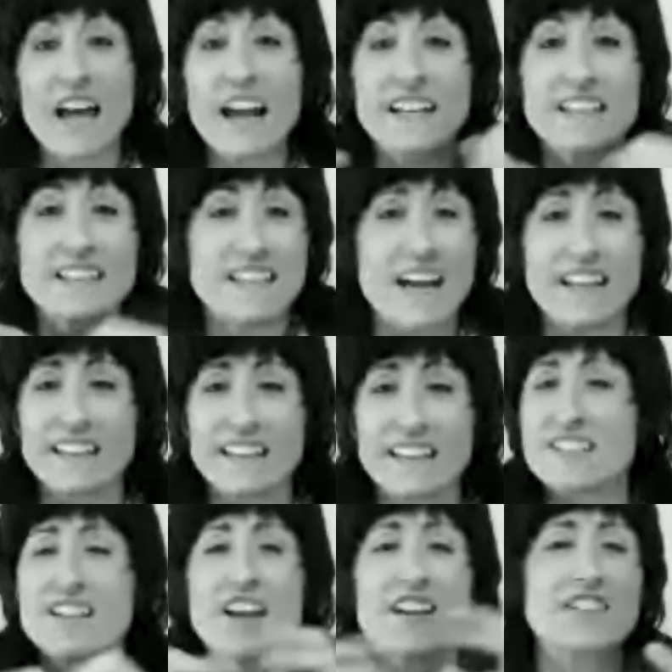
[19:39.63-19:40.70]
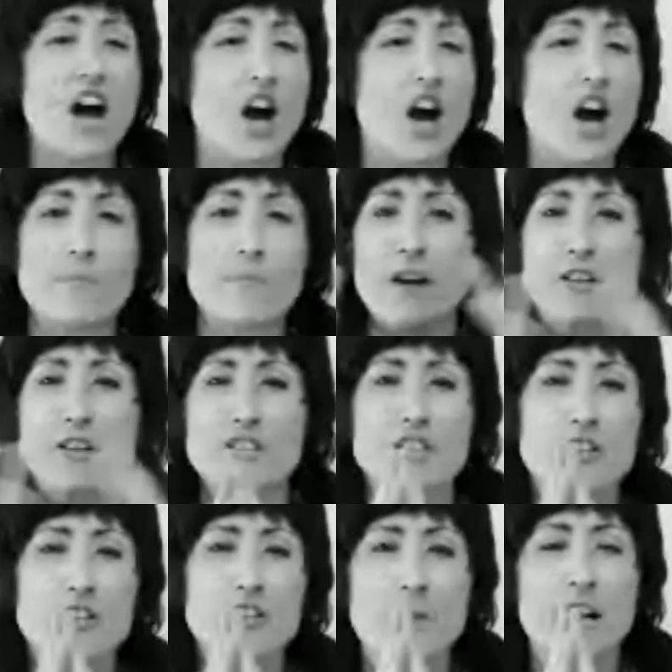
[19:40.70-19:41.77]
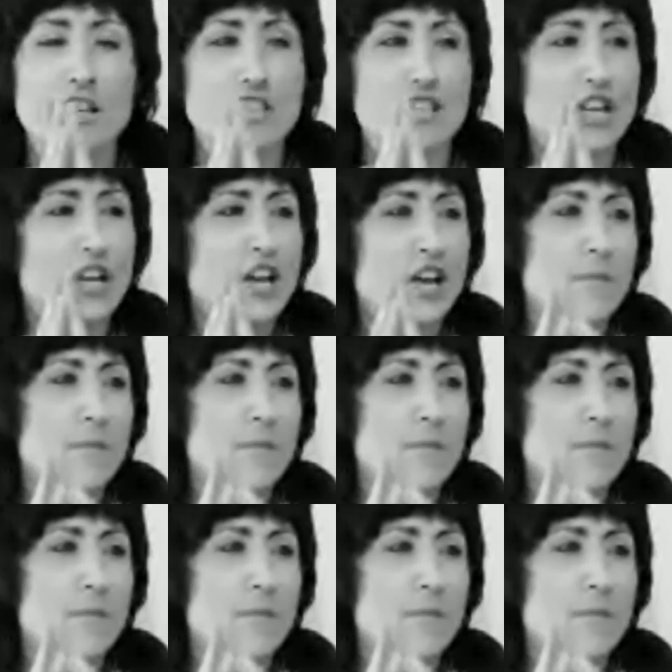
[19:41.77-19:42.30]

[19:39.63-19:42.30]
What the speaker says: like that. Let's not talk about too much